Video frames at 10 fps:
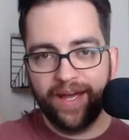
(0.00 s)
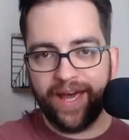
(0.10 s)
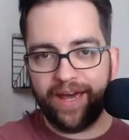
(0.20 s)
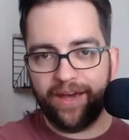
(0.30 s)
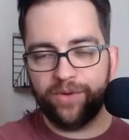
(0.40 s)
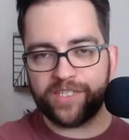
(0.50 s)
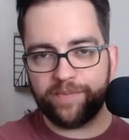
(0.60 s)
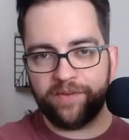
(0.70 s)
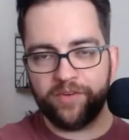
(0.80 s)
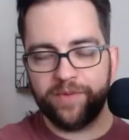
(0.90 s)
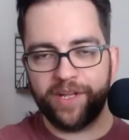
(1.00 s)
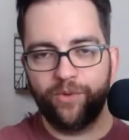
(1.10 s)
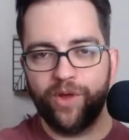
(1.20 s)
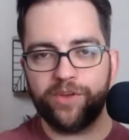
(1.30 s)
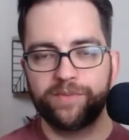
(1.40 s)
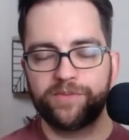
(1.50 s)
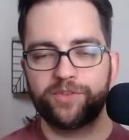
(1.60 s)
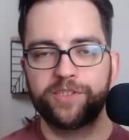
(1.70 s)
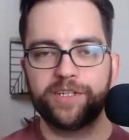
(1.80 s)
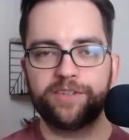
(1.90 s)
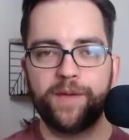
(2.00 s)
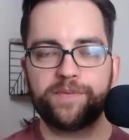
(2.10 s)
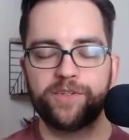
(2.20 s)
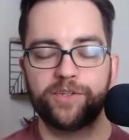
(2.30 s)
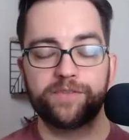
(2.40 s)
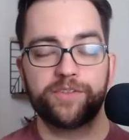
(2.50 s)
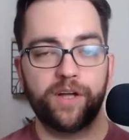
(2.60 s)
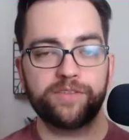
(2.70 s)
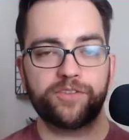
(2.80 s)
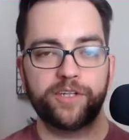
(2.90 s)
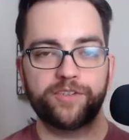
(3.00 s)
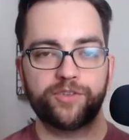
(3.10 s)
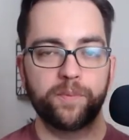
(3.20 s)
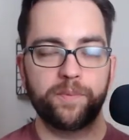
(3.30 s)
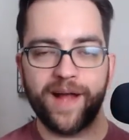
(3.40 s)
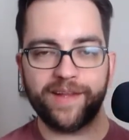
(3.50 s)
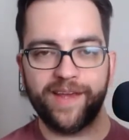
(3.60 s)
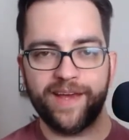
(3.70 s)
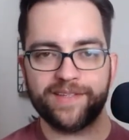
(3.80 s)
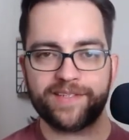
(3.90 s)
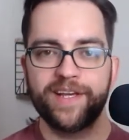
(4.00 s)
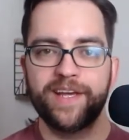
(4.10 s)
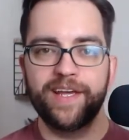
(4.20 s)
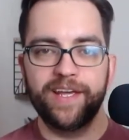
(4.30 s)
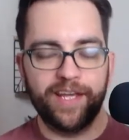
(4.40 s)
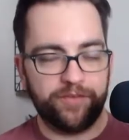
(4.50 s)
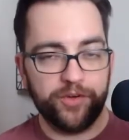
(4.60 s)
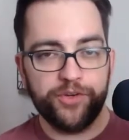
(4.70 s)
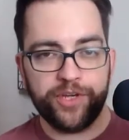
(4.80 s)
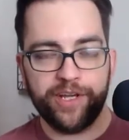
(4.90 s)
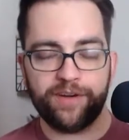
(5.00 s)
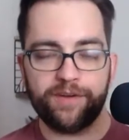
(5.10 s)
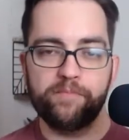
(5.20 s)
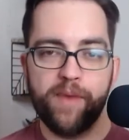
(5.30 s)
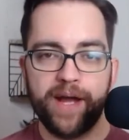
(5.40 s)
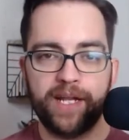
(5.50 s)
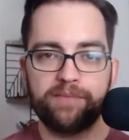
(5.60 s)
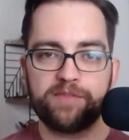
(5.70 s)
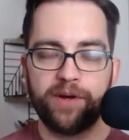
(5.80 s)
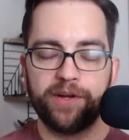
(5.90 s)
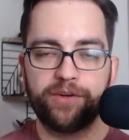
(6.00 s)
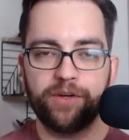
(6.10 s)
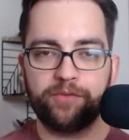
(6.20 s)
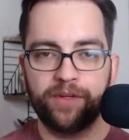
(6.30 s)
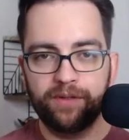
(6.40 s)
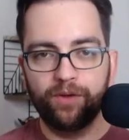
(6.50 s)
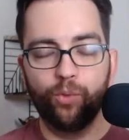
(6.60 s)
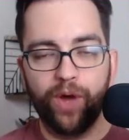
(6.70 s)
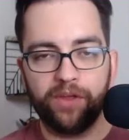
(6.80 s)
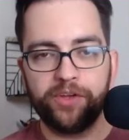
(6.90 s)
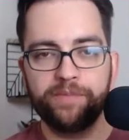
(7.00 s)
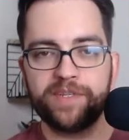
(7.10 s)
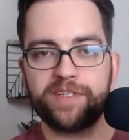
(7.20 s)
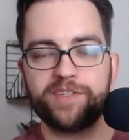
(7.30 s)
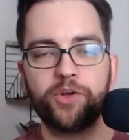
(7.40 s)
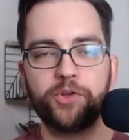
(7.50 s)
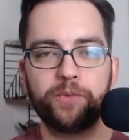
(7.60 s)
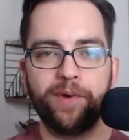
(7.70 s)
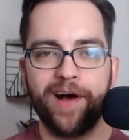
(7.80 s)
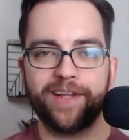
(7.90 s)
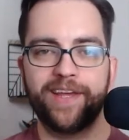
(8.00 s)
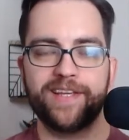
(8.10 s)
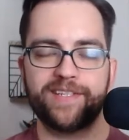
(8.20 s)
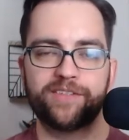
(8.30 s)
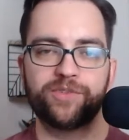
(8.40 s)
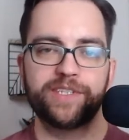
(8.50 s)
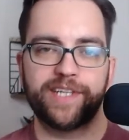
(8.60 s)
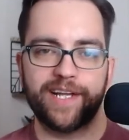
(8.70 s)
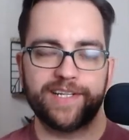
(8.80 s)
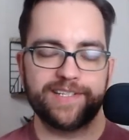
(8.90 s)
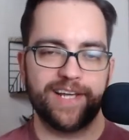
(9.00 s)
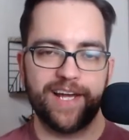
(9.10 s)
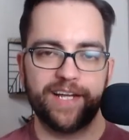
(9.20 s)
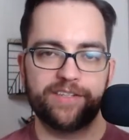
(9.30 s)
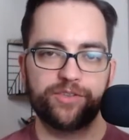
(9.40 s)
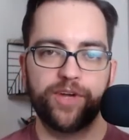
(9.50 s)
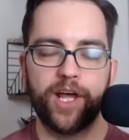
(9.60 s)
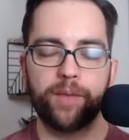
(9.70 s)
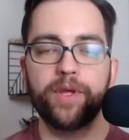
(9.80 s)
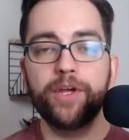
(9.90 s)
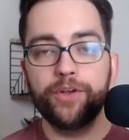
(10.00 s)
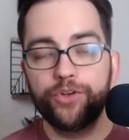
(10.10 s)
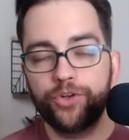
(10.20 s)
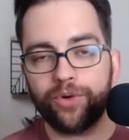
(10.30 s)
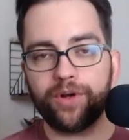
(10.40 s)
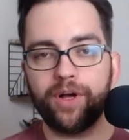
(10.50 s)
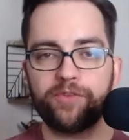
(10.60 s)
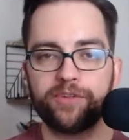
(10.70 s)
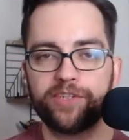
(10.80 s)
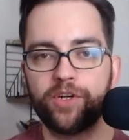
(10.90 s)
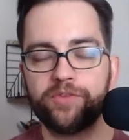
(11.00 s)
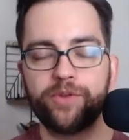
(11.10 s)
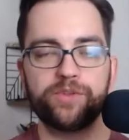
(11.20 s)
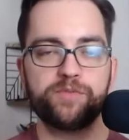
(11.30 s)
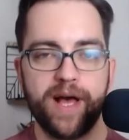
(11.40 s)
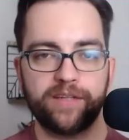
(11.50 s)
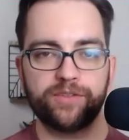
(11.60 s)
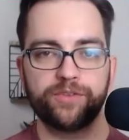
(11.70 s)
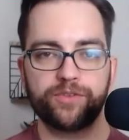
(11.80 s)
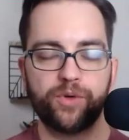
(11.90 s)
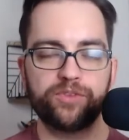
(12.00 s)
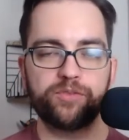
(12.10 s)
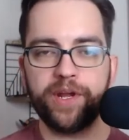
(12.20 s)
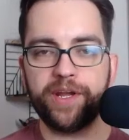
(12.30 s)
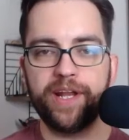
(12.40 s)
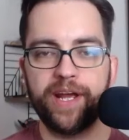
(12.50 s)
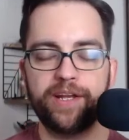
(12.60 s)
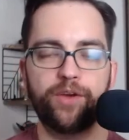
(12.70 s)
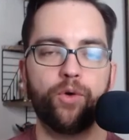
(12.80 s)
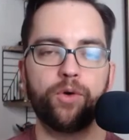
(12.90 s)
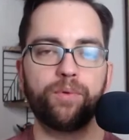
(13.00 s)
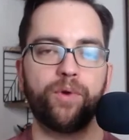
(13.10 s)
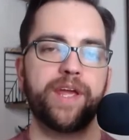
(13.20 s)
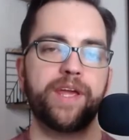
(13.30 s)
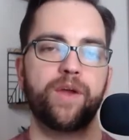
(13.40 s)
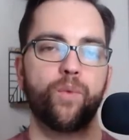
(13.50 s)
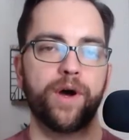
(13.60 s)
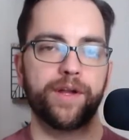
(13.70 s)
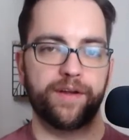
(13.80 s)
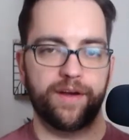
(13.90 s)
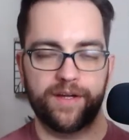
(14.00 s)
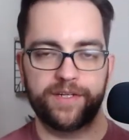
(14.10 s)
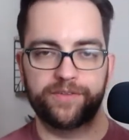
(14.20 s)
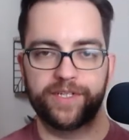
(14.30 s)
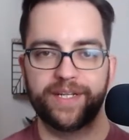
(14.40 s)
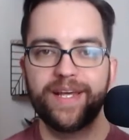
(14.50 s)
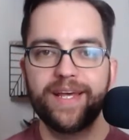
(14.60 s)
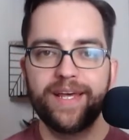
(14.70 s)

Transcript: Hey, what's up, everybody? Welcome to another episode of the Golf Strategy School podcast. If you're new here, my name is Marty Griffin. Welcome. This is the only podcast that's really kind of designed to help newer golfers get over those milestone scores of breaking 90 or breaking 100.